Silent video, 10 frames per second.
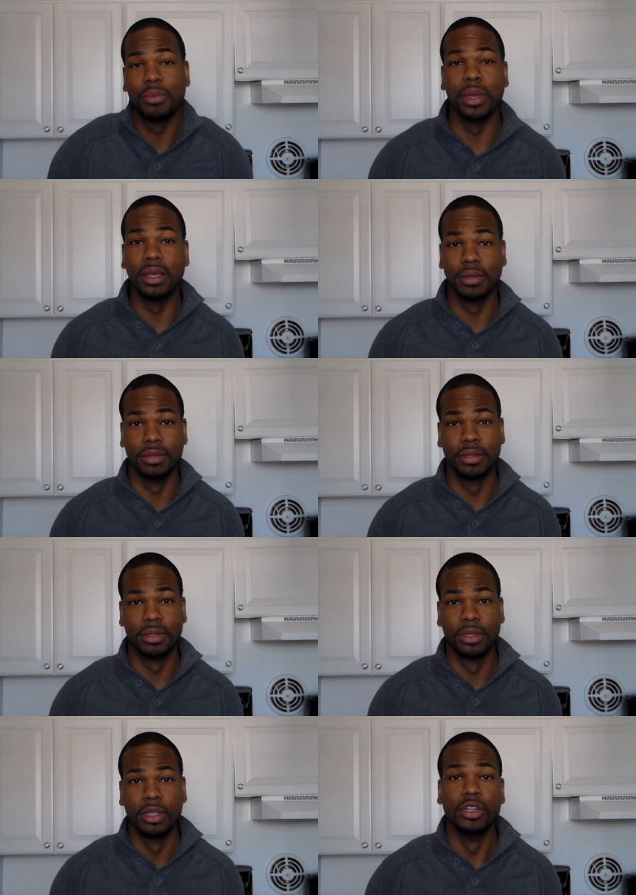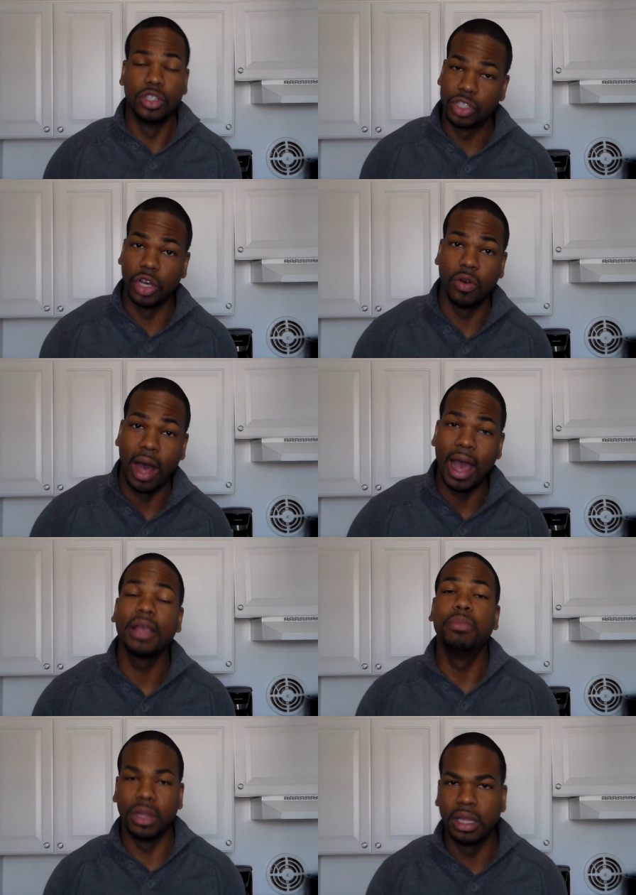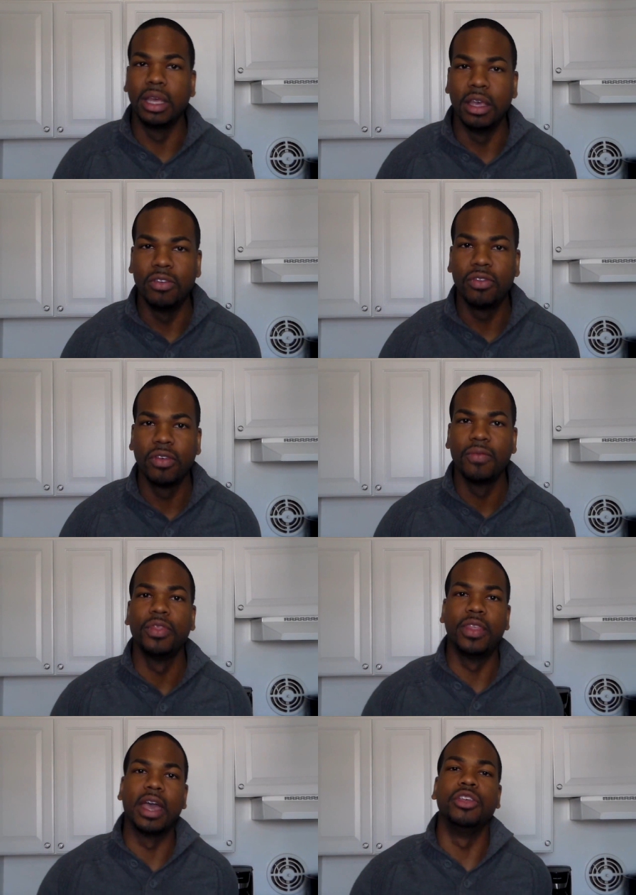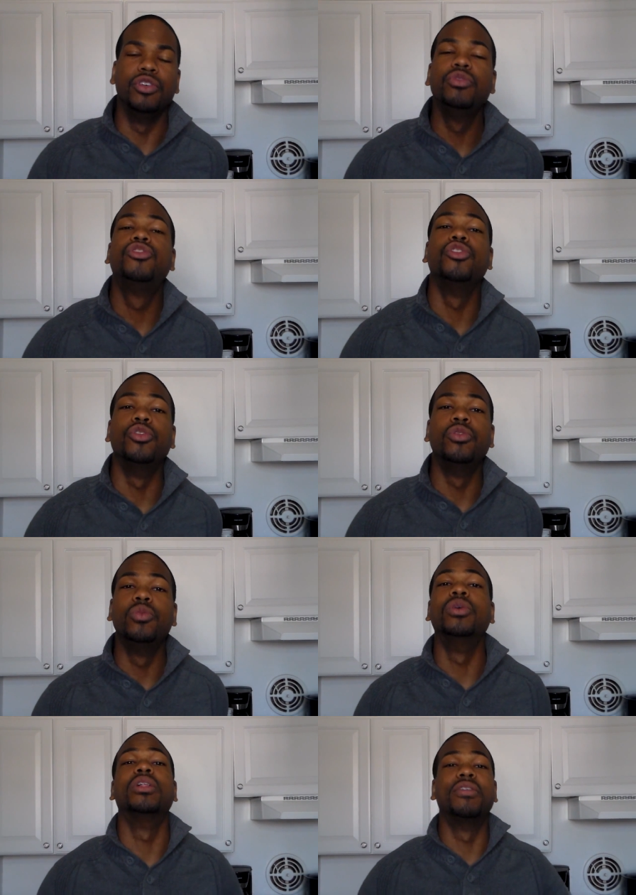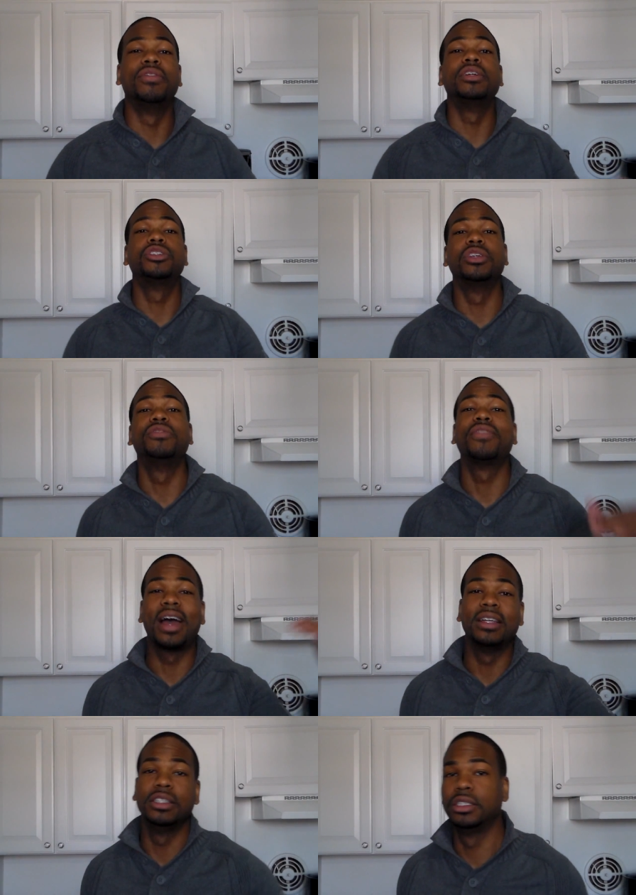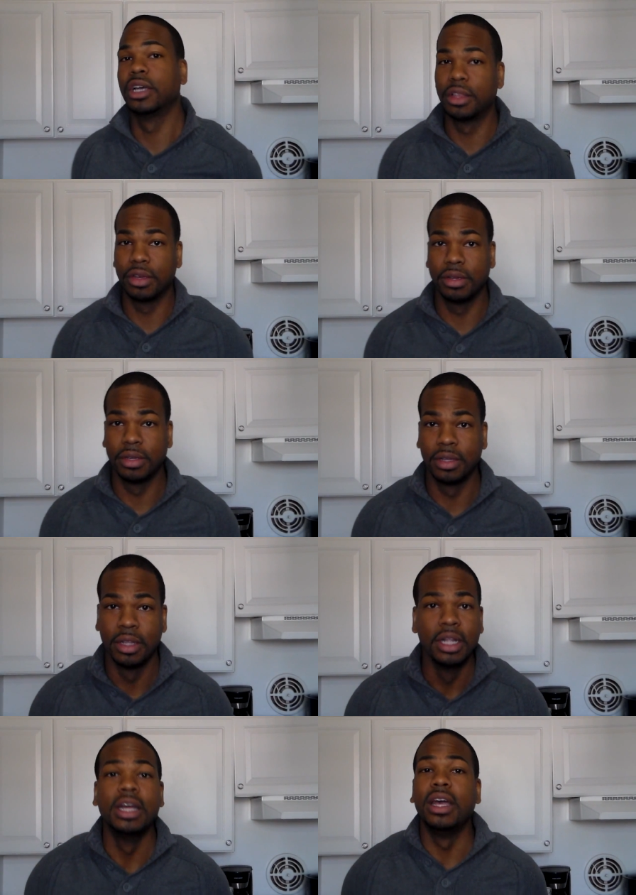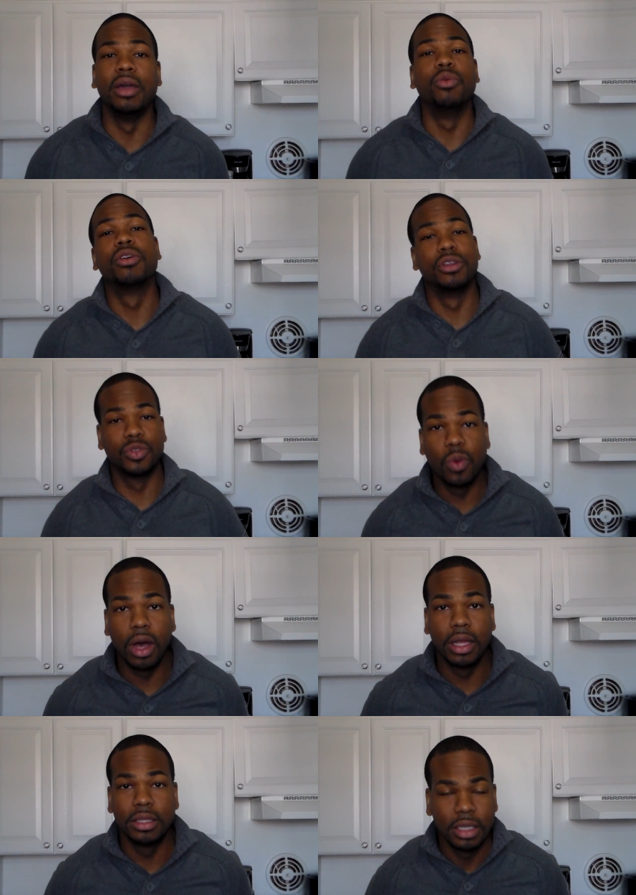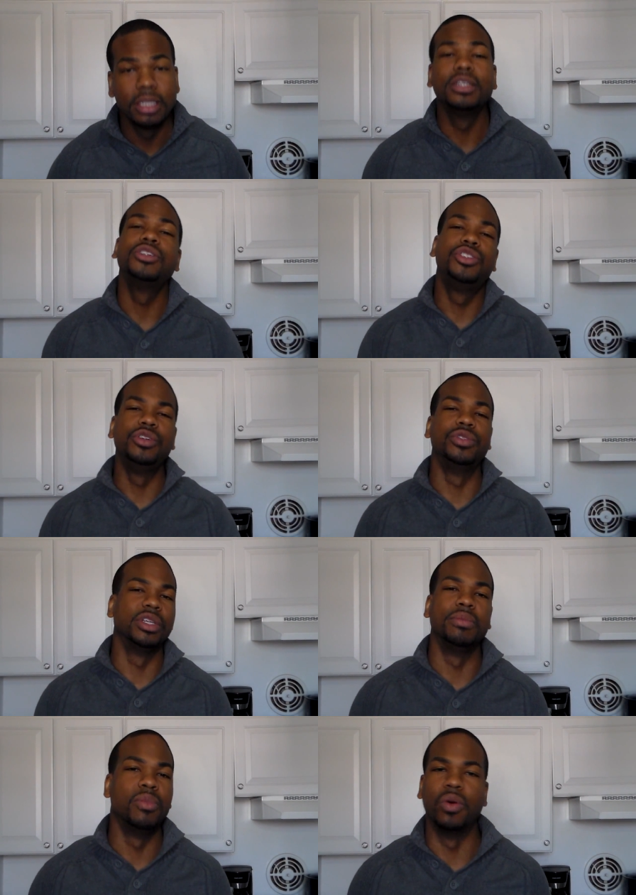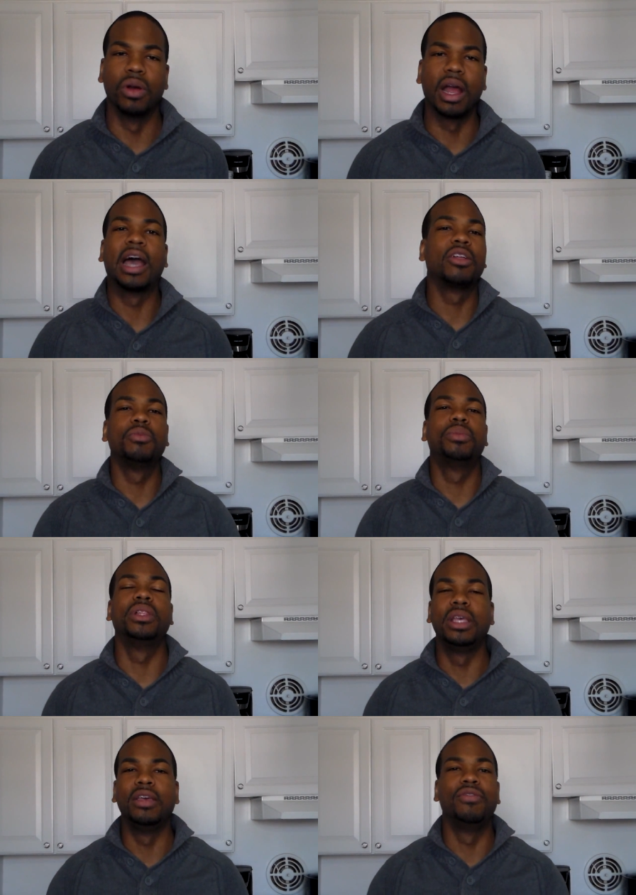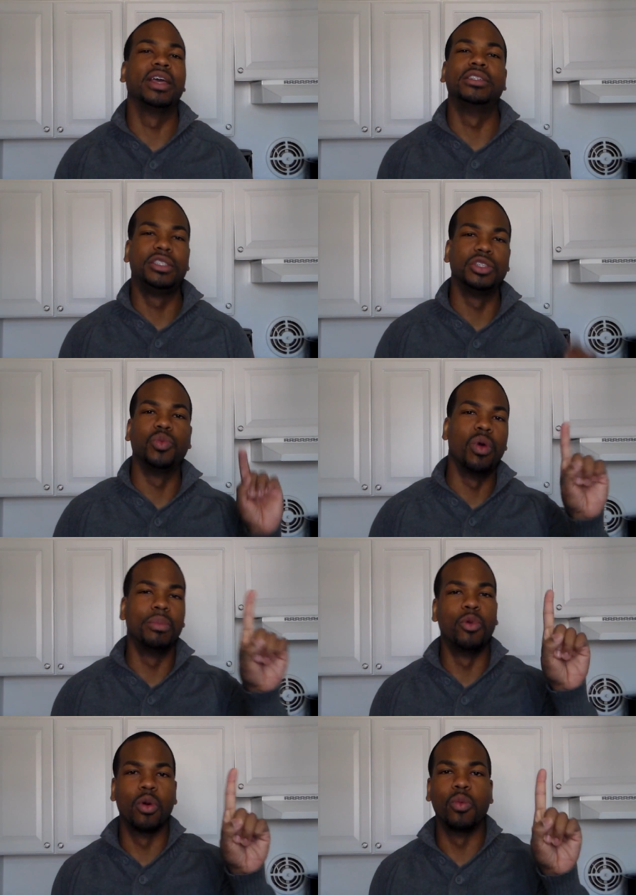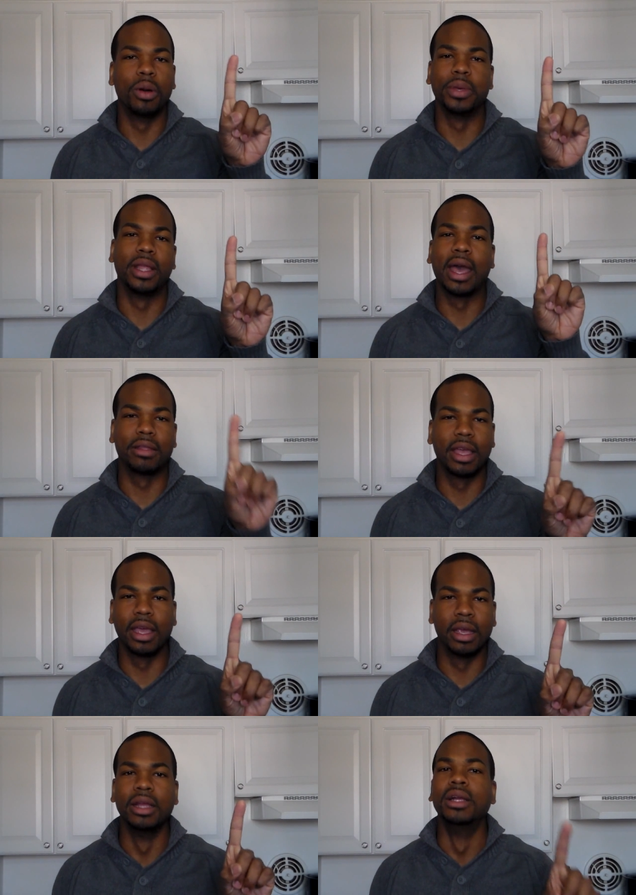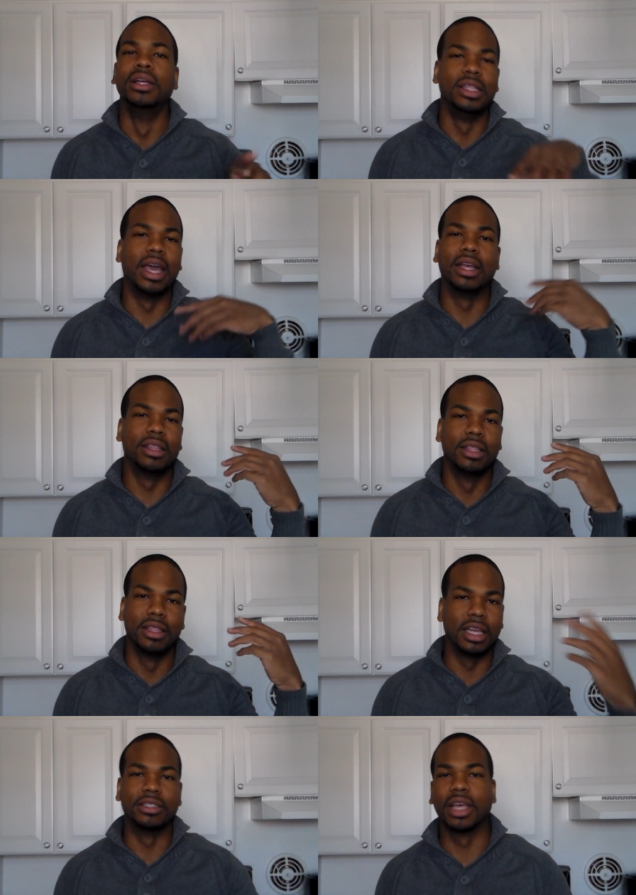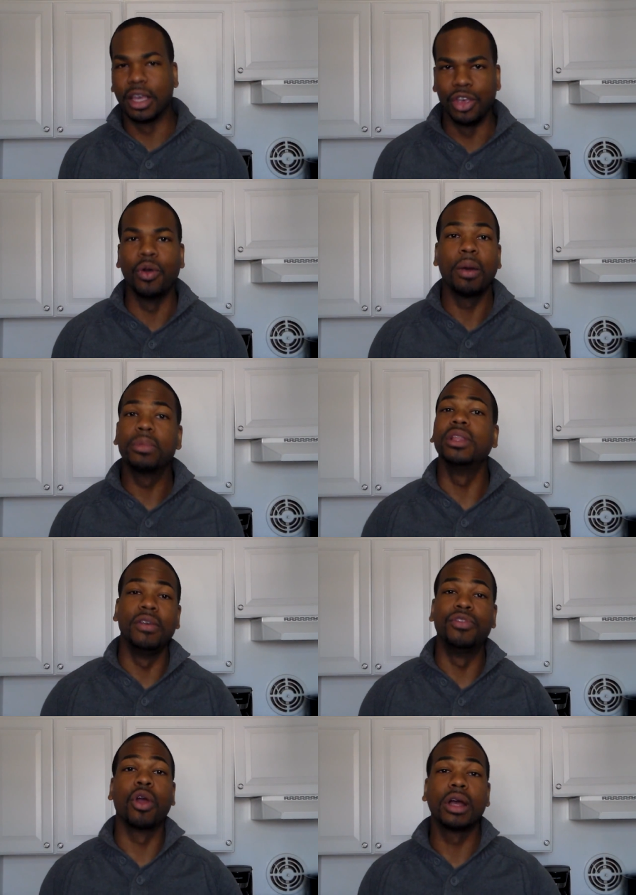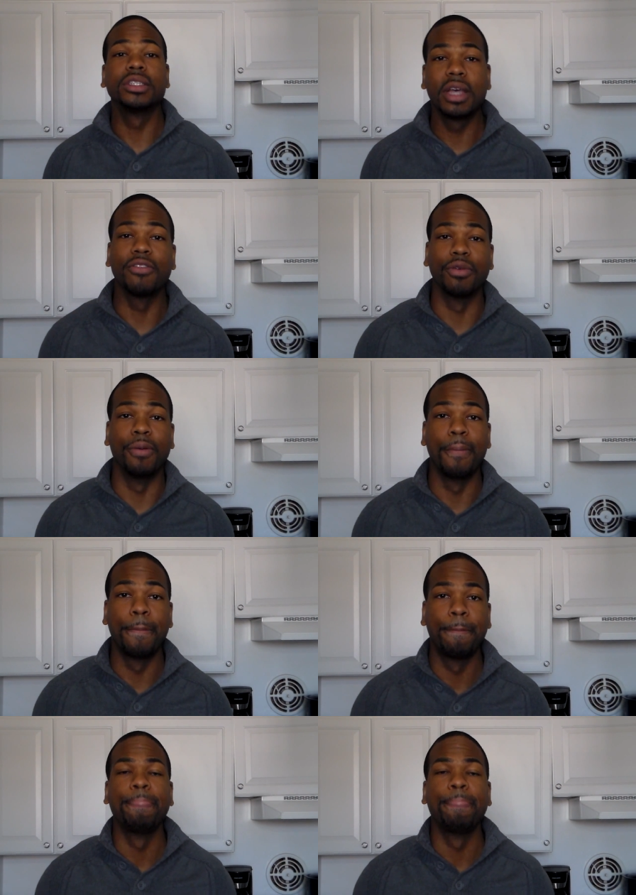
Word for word: got to be. So I believe that you two will eventually find each other. And where there's one, there's usually more. I don't believe there's just one more woman out there that thinks like you. I believe there are several.